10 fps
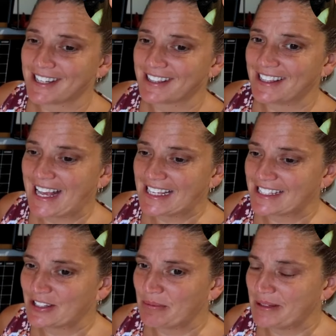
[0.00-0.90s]
It's like the
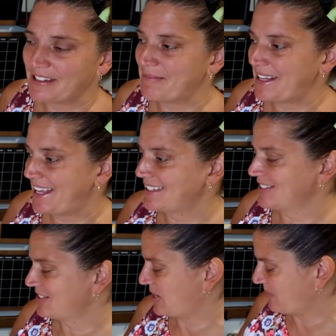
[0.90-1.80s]
last little bit of my
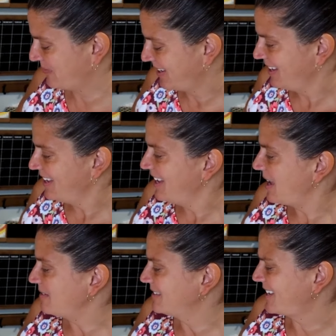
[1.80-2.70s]
candle, so
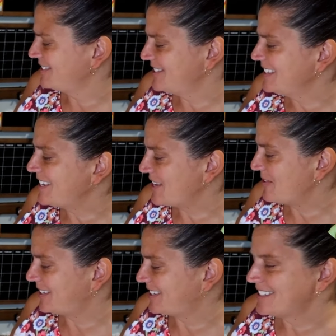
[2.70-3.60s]
and she
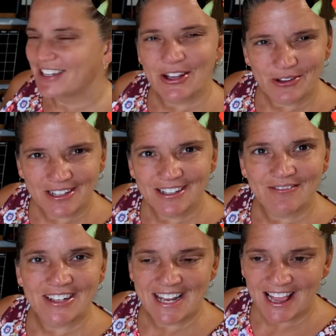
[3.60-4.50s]
liked coconut. She liked
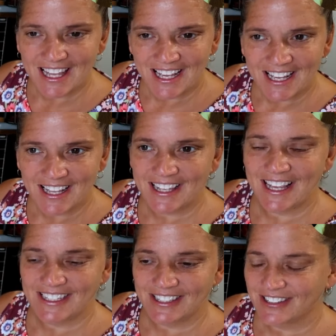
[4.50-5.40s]
coconut, vanilla
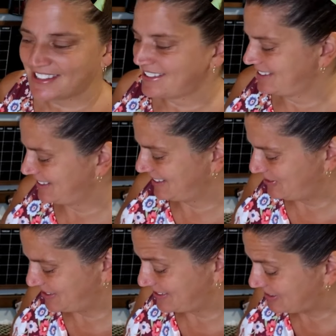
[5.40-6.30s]
candles, and then
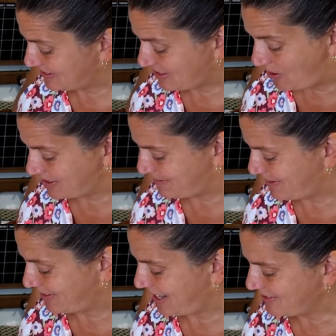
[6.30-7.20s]
the lotion. So this
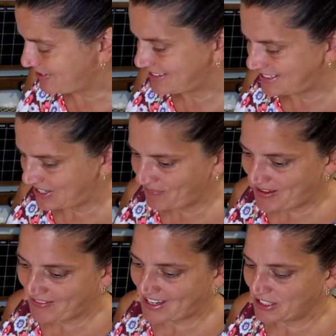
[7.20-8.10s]
always smells good. I'll use this in
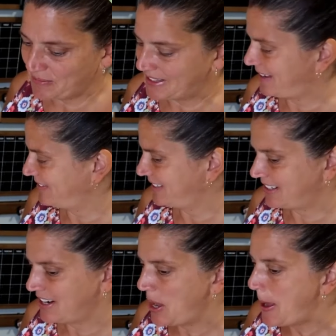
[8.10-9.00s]
here. I've got a little bit
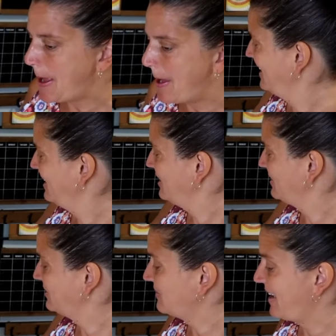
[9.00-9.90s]
left in here.
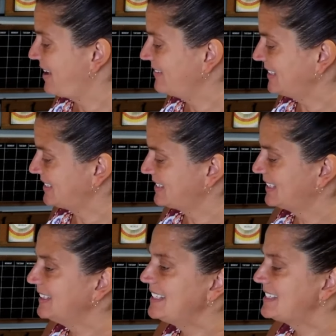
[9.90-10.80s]
So I have a list.